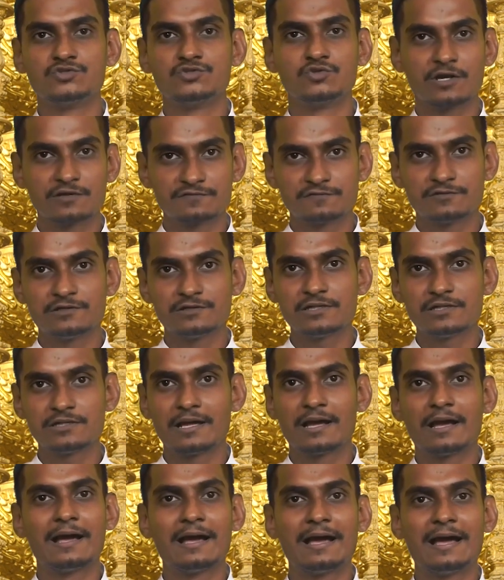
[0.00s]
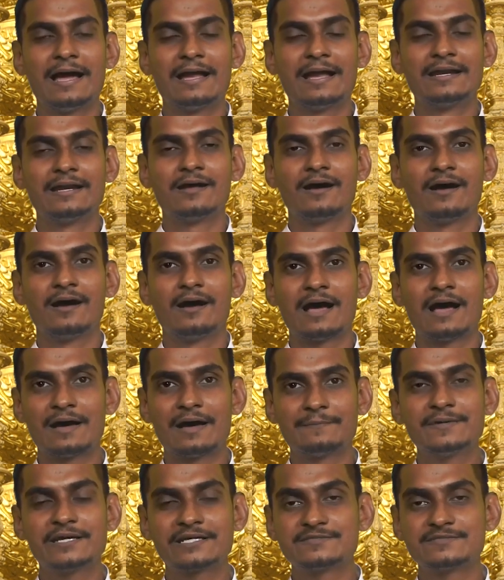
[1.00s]
joyful and
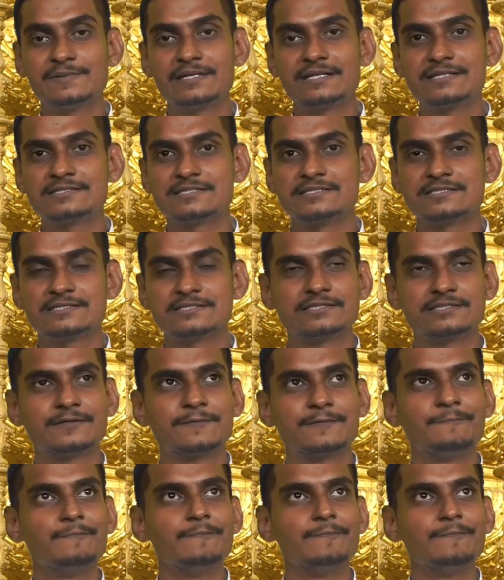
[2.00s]
happy experiences.